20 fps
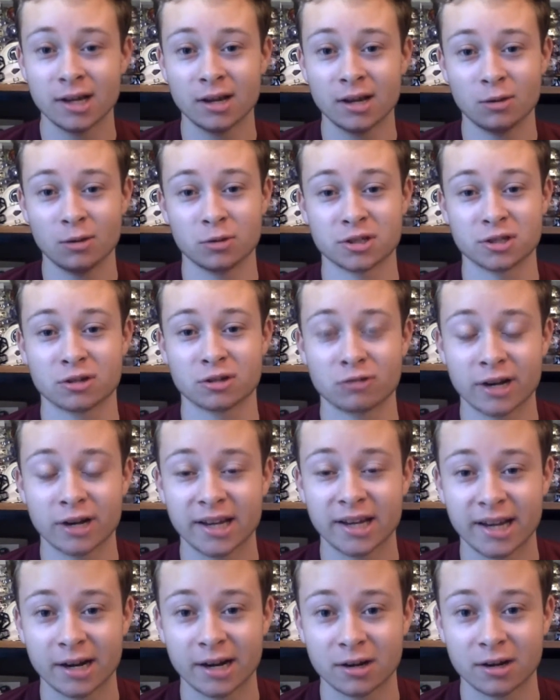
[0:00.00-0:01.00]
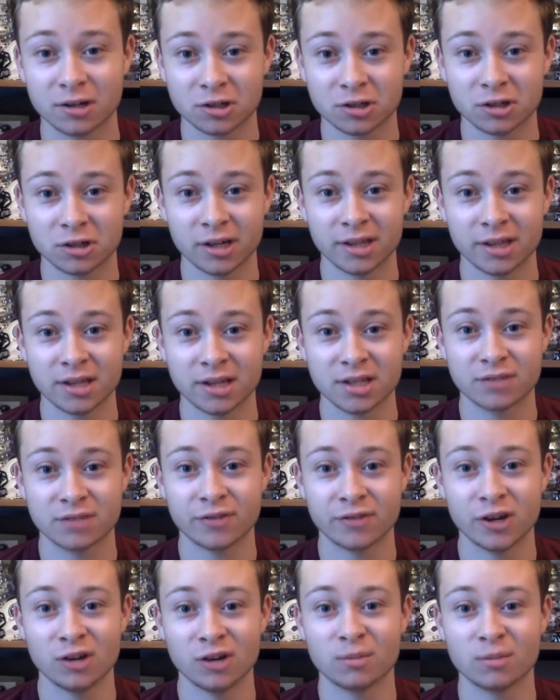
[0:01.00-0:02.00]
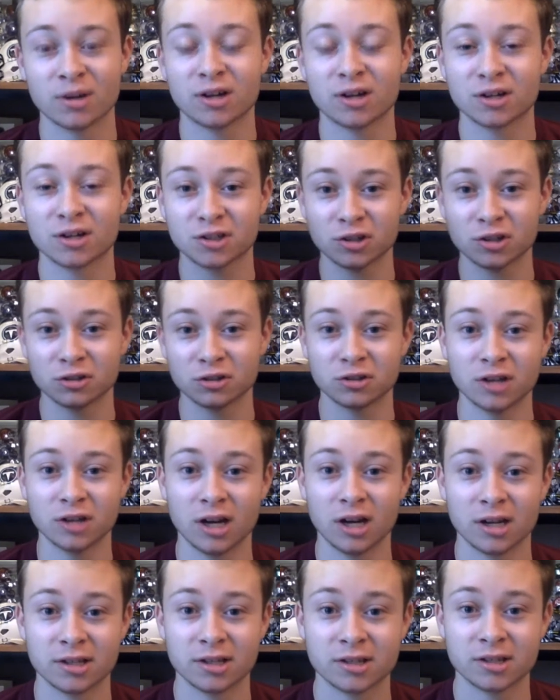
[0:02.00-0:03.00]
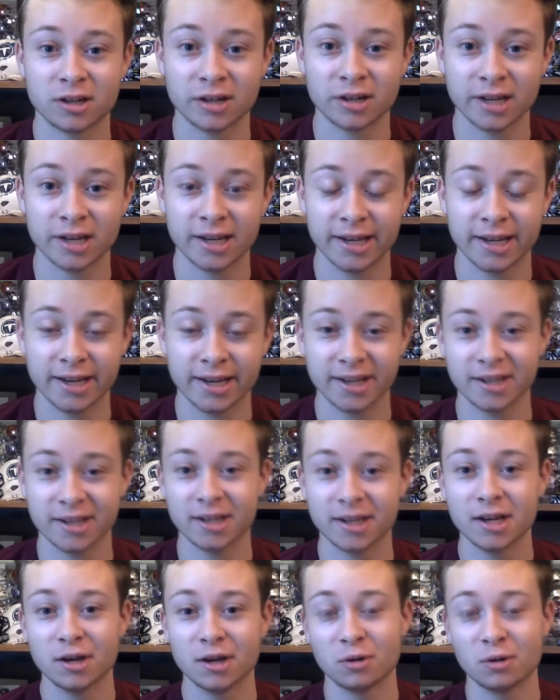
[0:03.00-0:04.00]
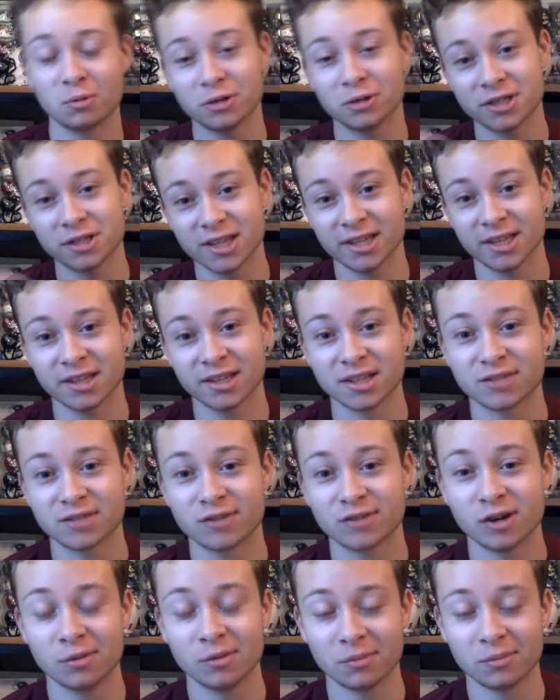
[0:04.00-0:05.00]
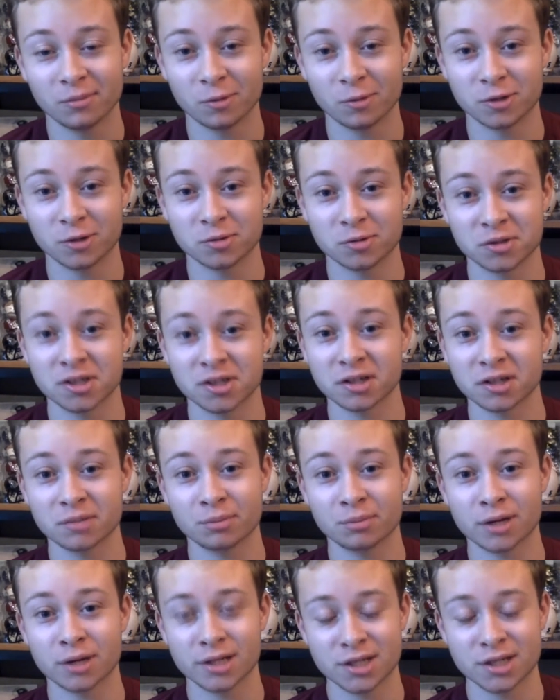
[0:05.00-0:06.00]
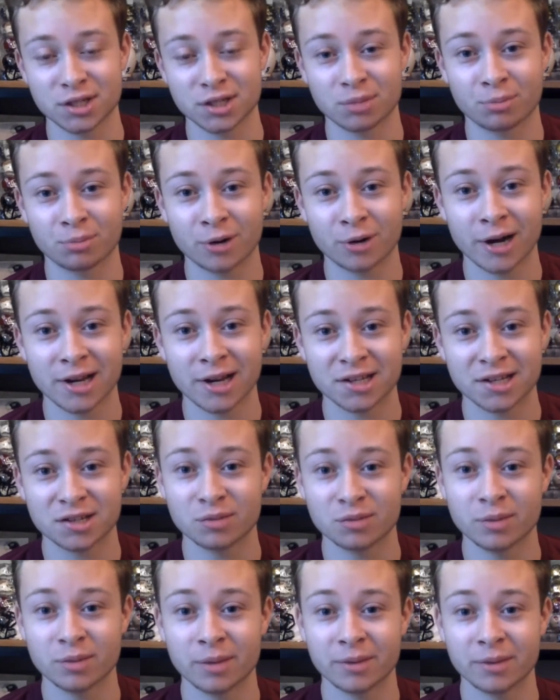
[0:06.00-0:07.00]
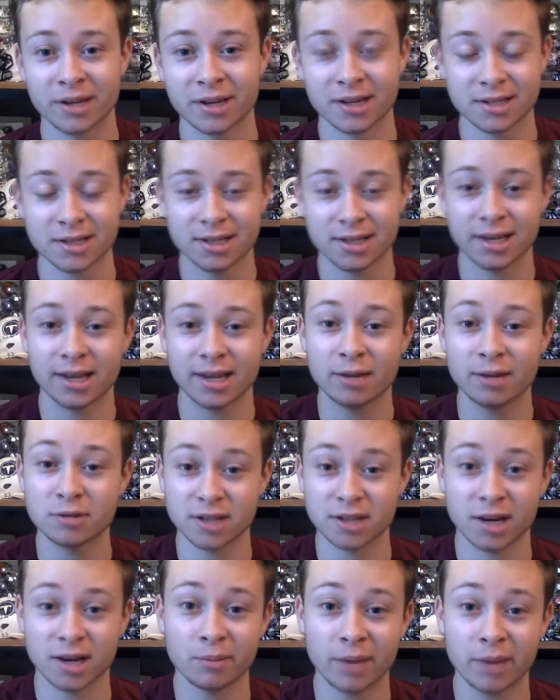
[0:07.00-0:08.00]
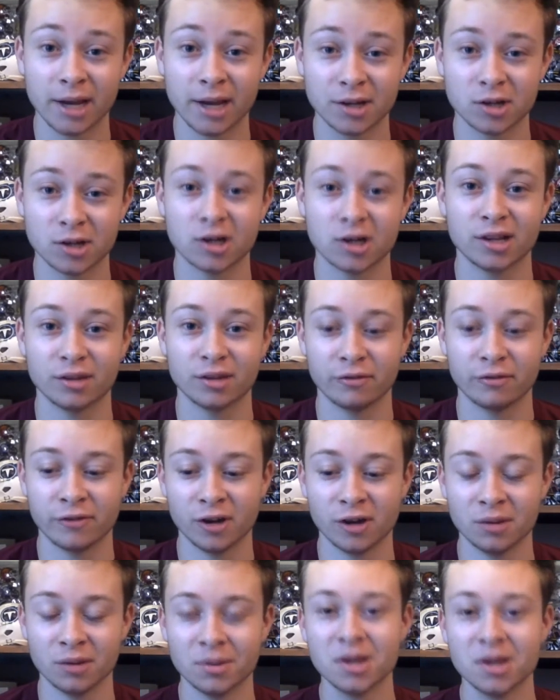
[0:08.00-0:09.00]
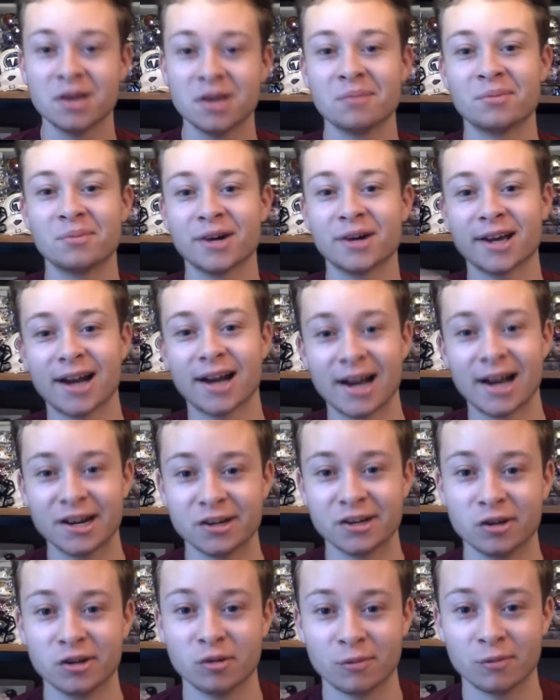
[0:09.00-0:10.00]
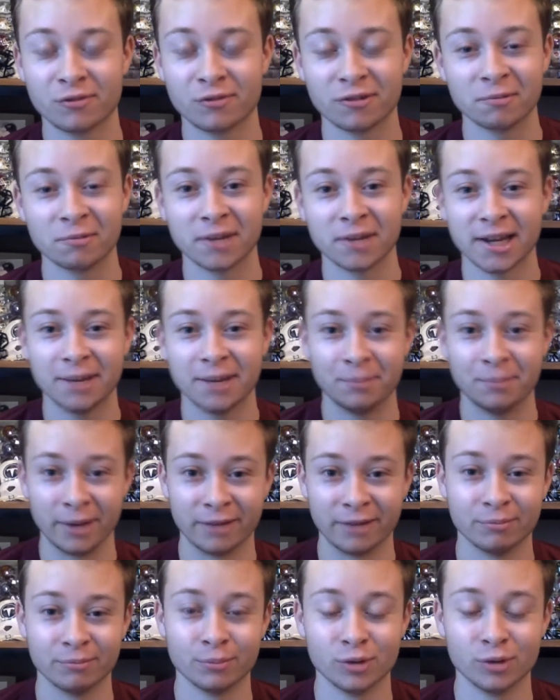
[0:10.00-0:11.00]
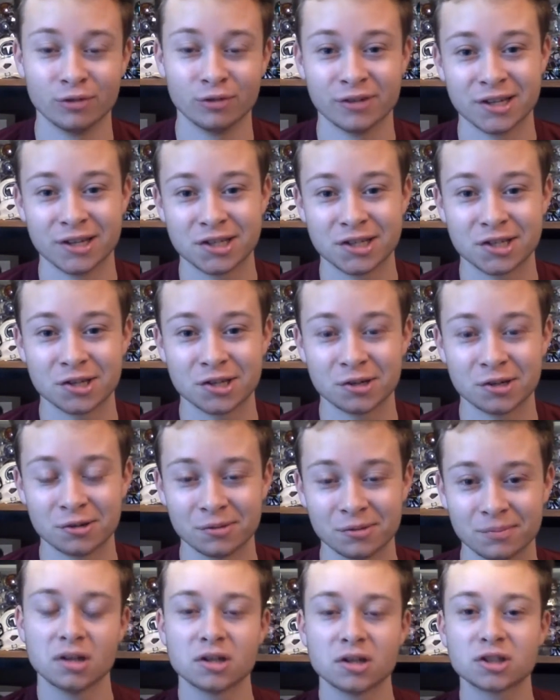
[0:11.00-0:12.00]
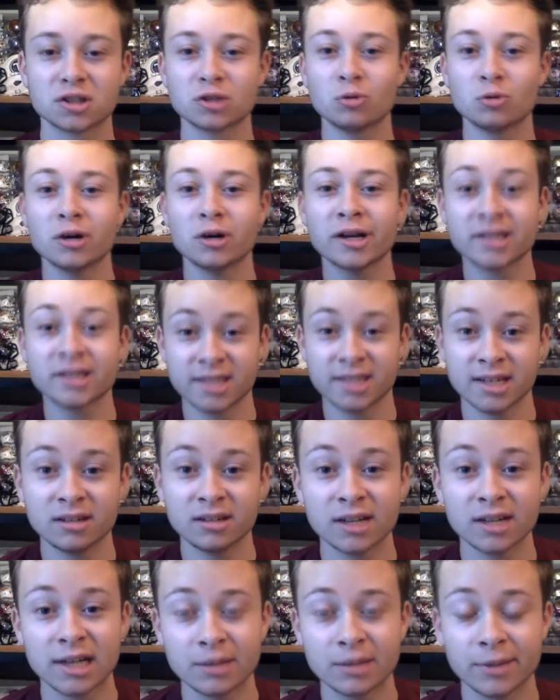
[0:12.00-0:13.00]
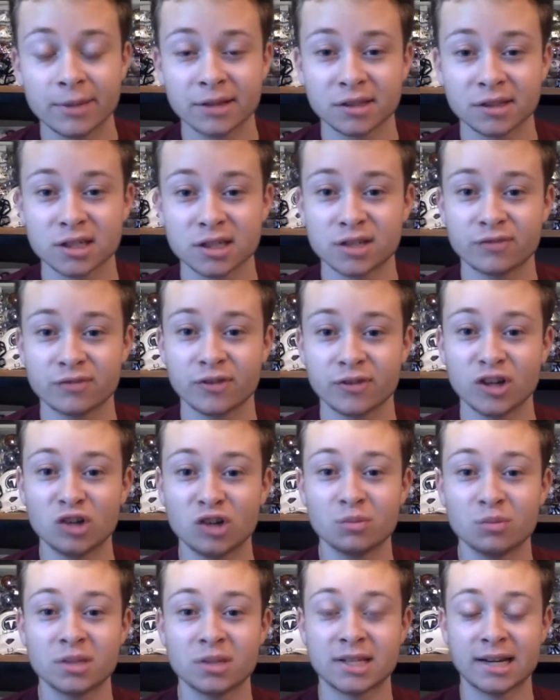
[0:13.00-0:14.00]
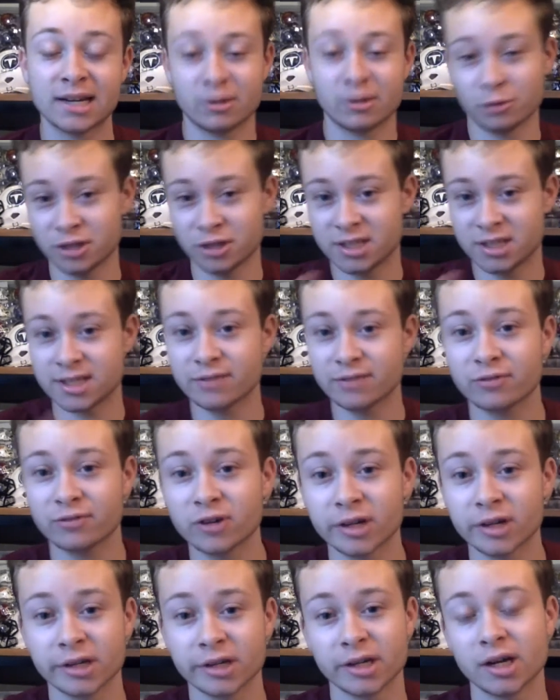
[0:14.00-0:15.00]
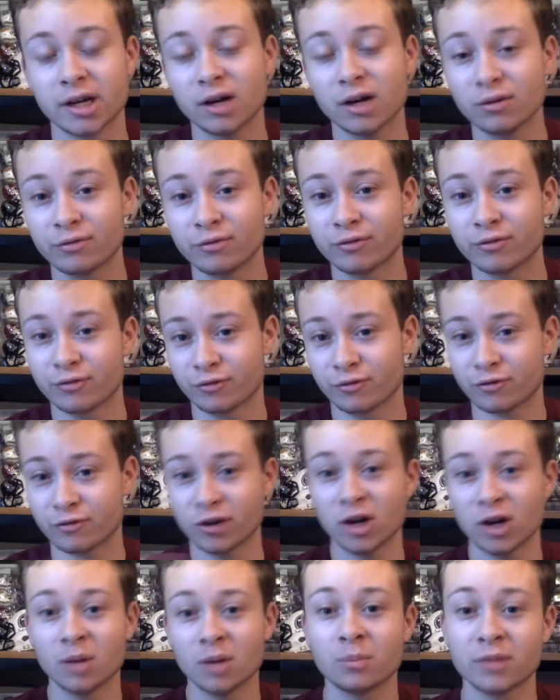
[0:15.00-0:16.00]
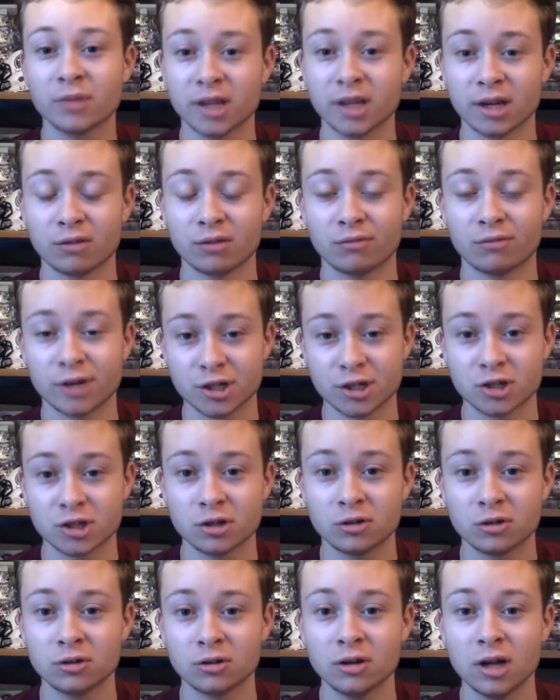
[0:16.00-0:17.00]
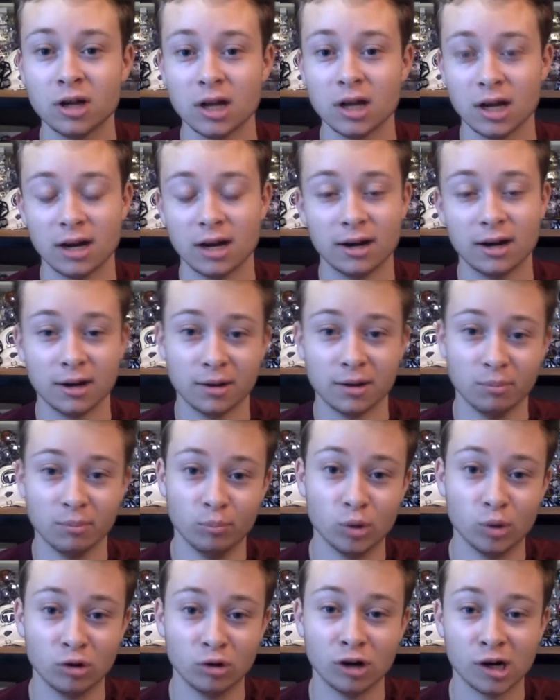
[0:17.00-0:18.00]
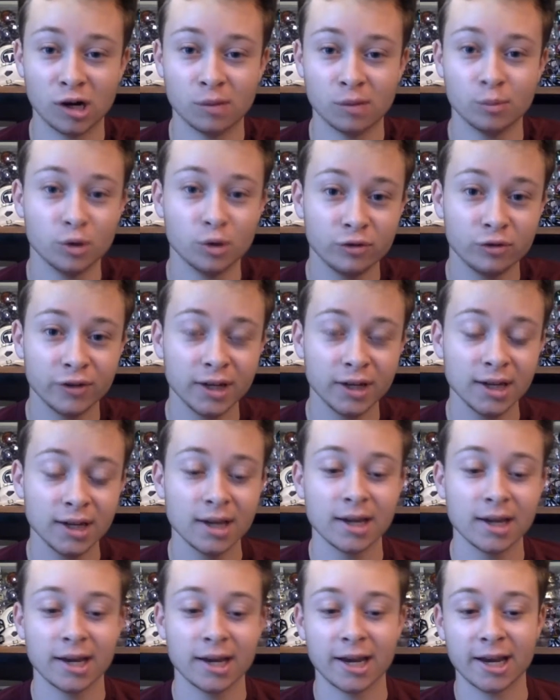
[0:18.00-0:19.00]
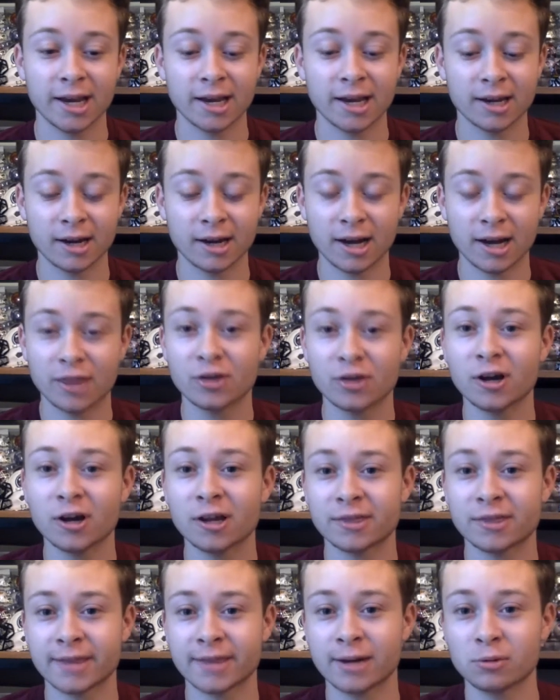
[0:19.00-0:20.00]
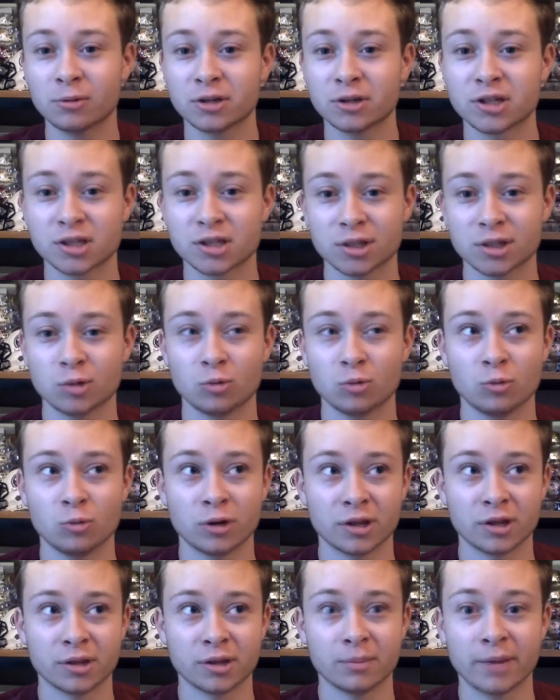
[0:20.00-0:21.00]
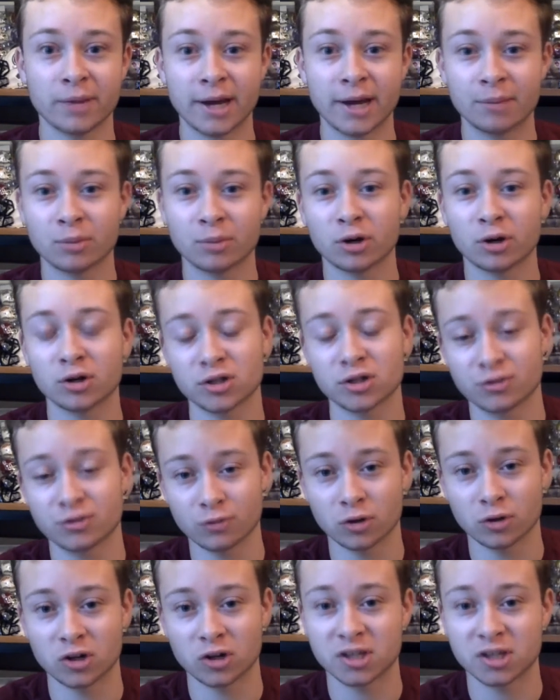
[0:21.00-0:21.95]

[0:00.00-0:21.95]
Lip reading: was a great character in this film, and also Donnie Yen was in this film, which was a pleasant surprise to me because he was a commander in the film, but I knew him from the Ip Man movies too. So what I did like about this film is that it was different enough from the original Mulan movie, and I thought that was one of the bad parts for,